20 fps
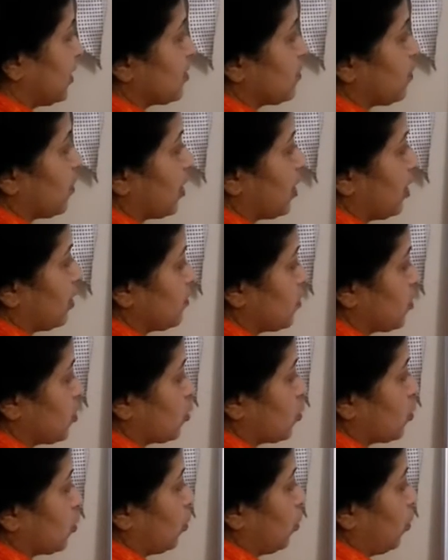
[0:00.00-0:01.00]
This
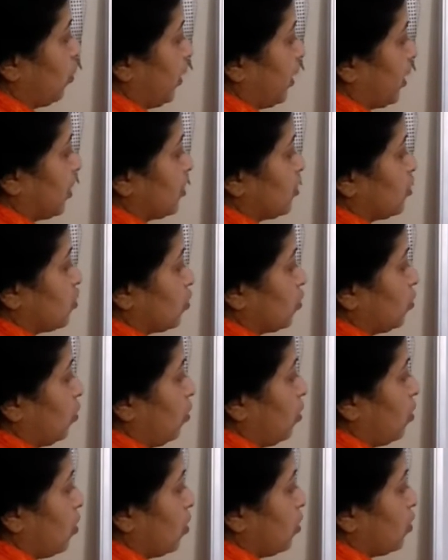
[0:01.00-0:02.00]
becomes 2
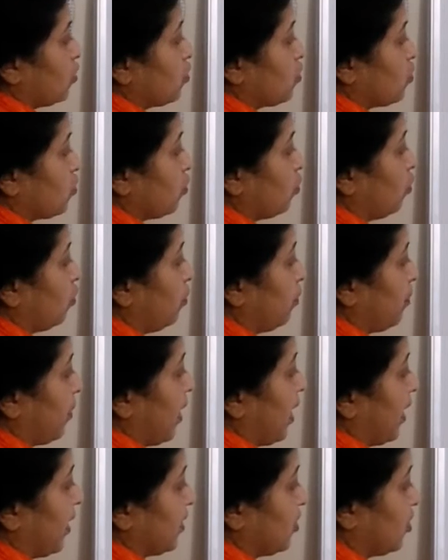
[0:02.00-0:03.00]
into 2
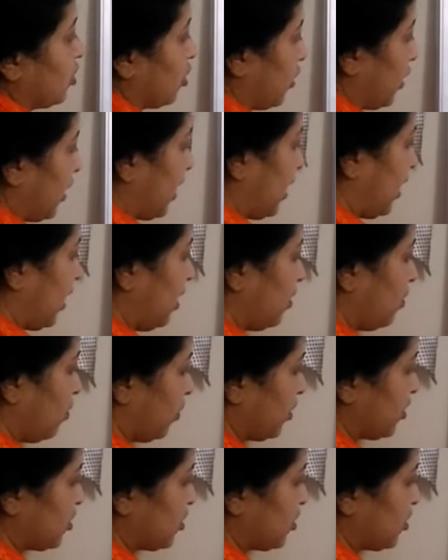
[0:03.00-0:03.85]
by 3,